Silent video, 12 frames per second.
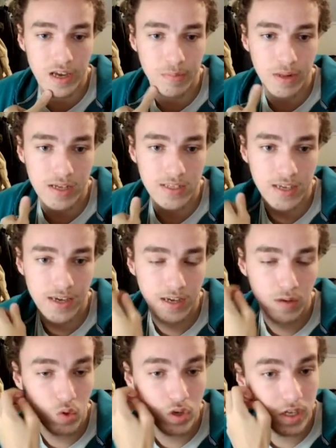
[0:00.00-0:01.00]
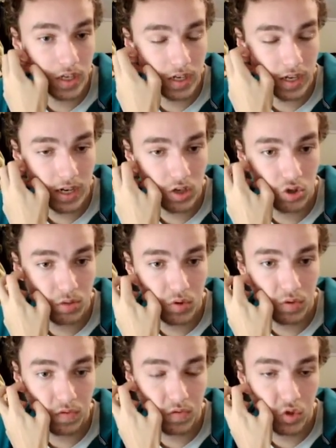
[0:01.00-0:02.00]
and black's king would need an extra
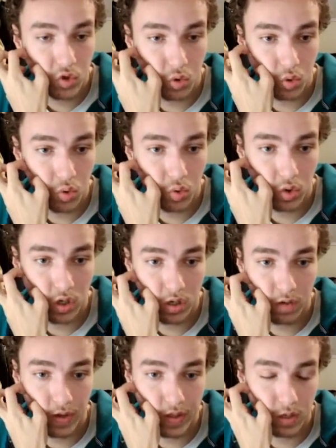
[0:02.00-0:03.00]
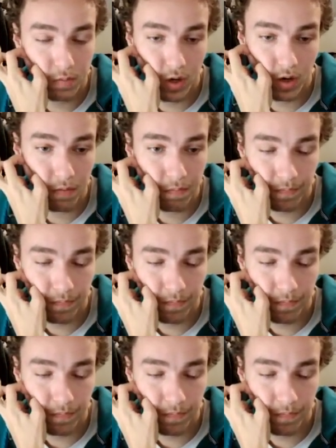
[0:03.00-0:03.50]
move to defend this pawn.